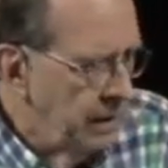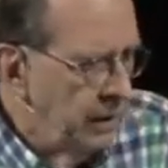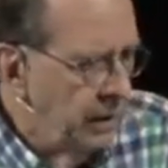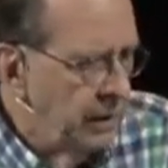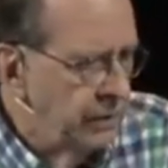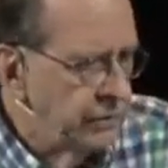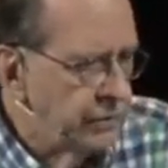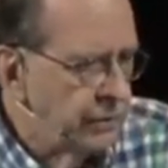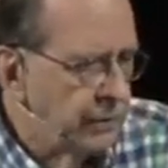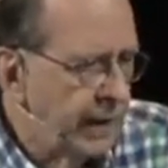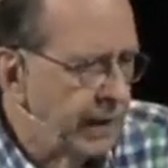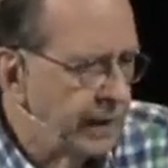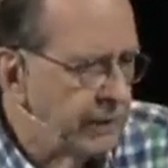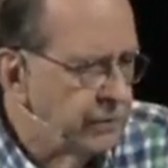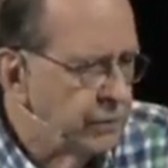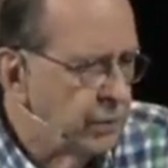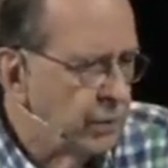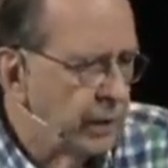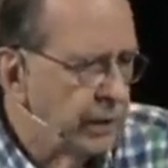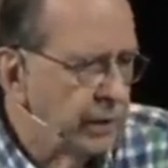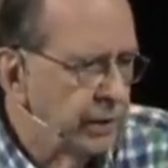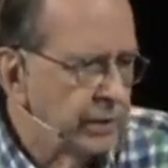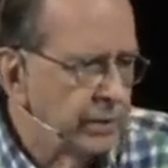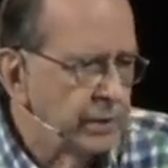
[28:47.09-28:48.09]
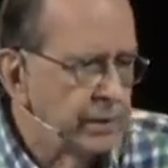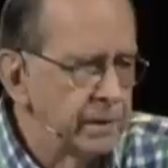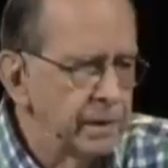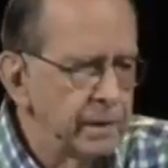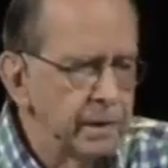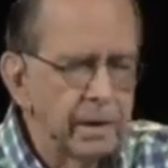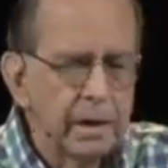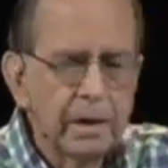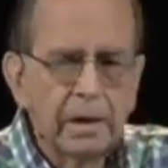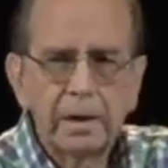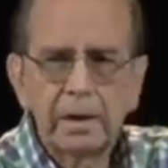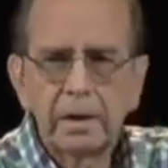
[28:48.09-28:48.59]
So that's where
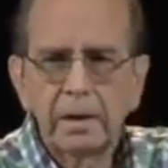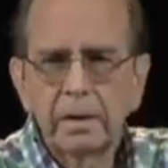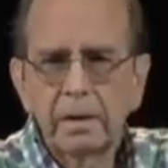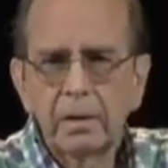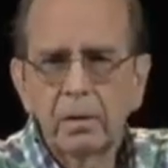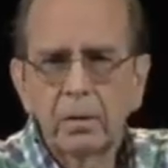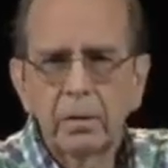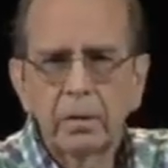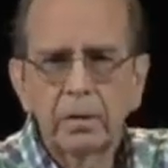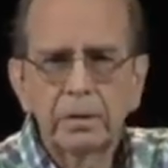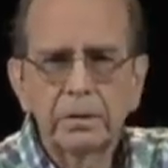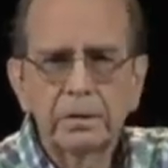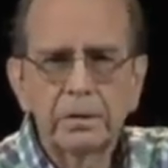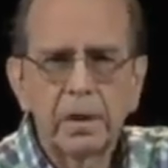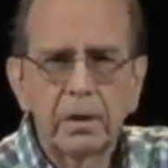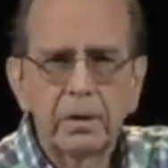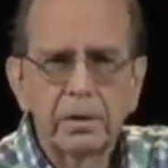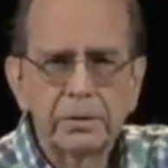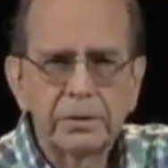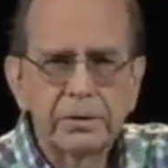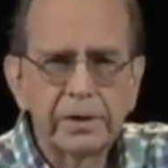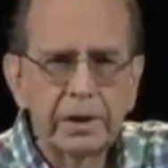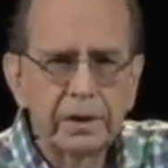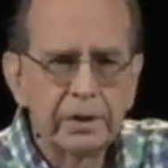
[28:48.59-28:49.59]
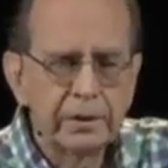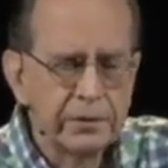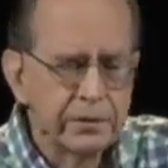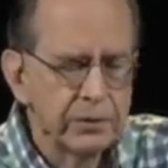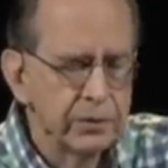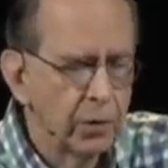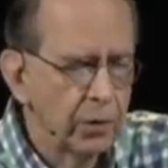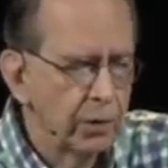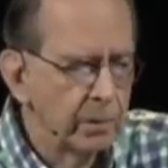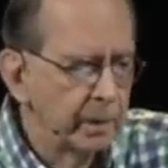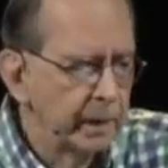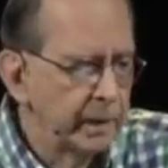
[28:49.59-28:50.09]
our cells
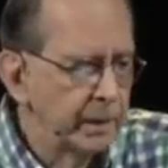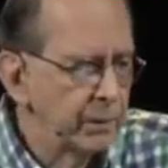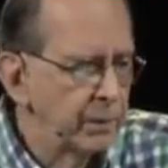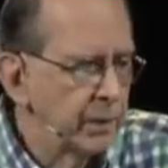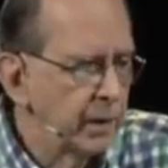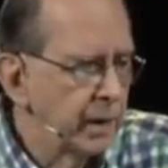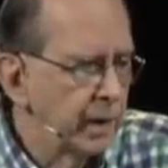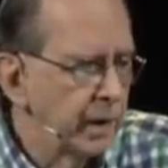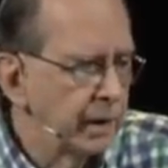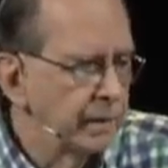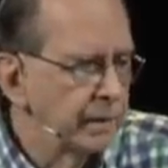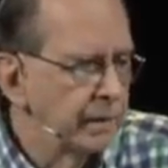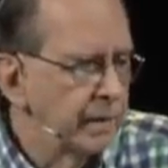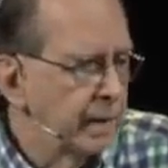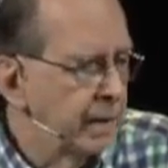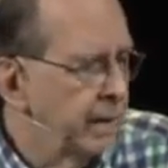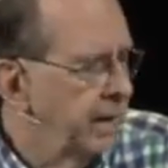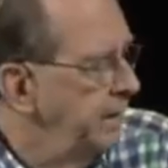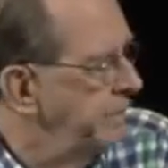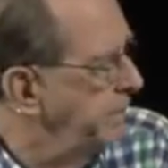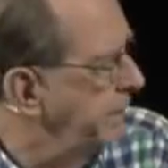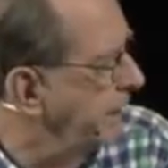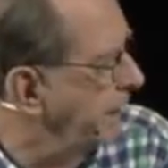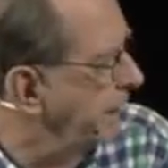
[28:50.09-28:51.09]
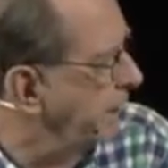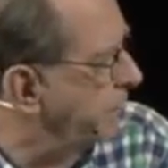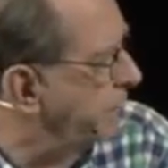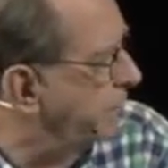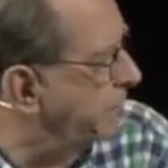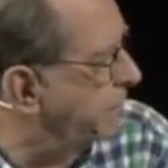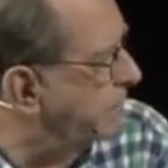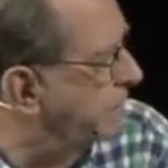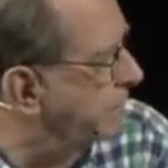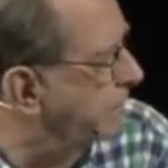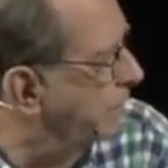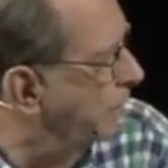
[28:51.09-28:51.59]
normally run. But
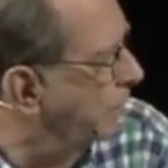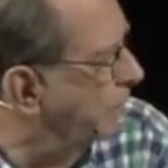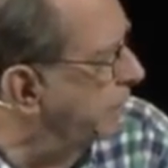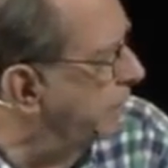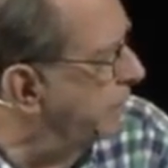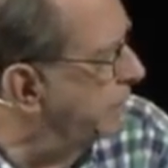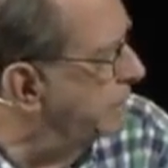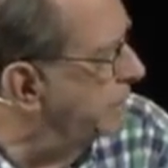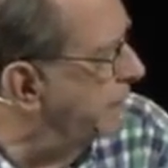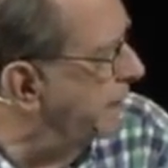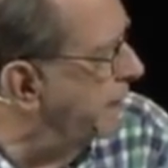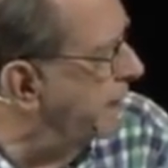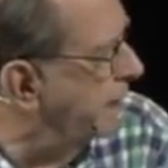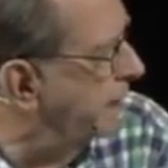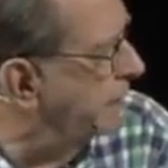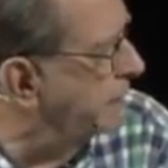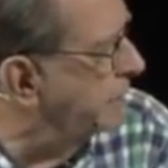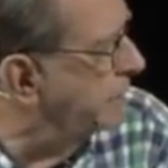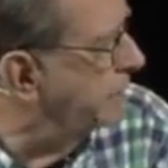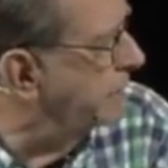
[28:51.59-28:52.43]
as voltage begins